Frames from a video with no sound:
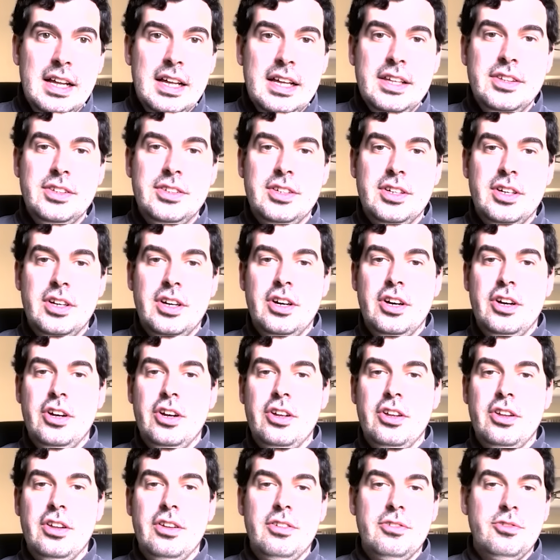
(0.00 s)

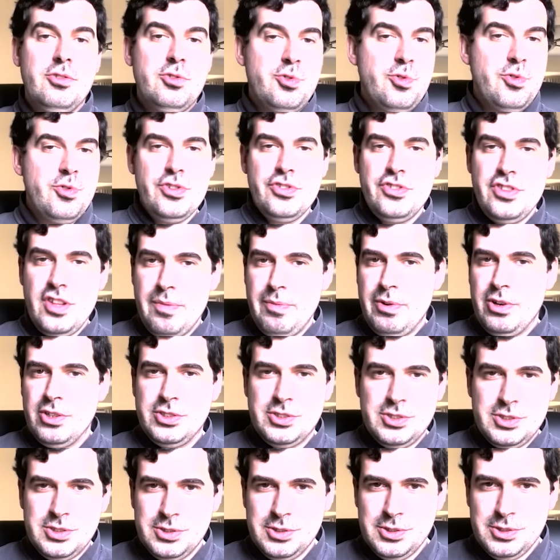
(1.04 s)
the truth number
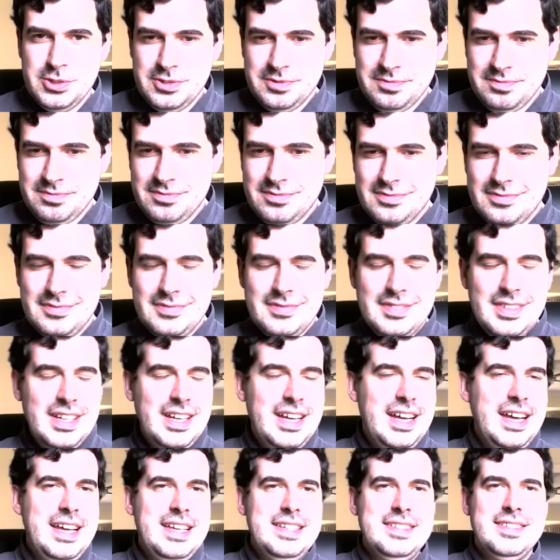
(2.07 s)
two
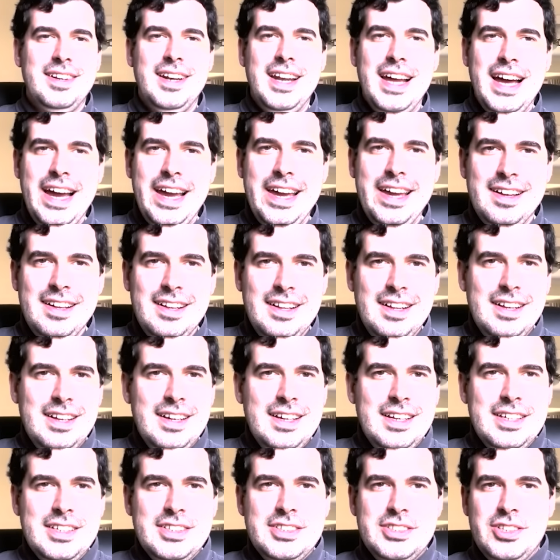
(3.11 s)
is a lie.
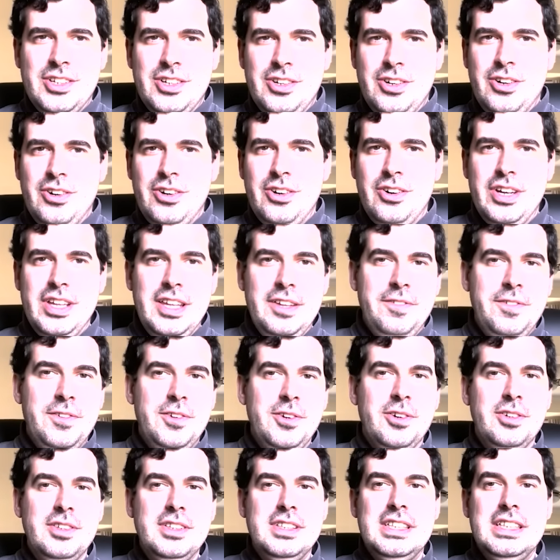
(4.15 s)
So if
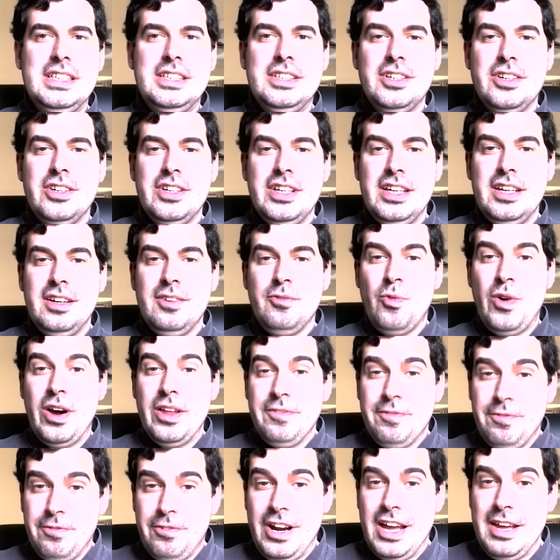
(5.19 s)
you're decoding one
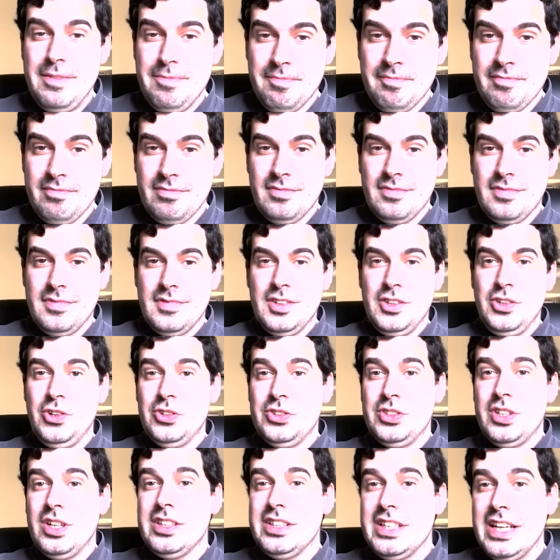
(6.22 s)
frame, you're
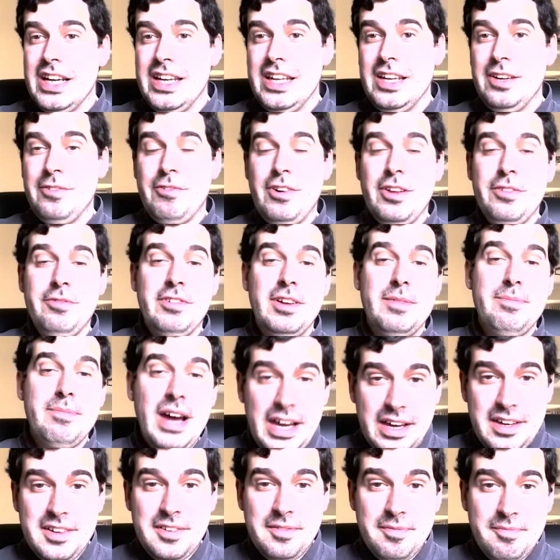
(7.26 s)
not getting one frame
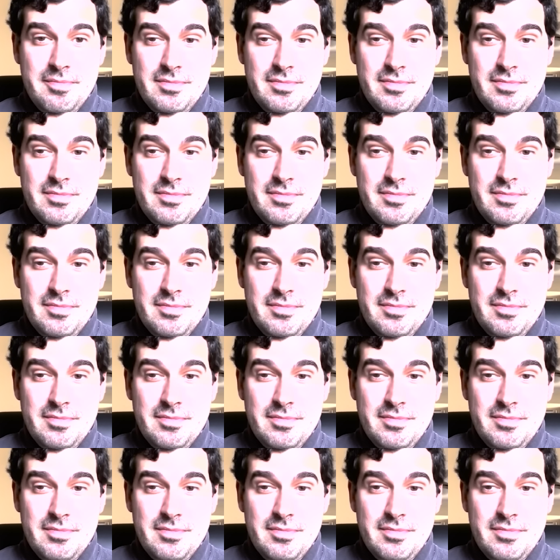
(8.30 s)
back.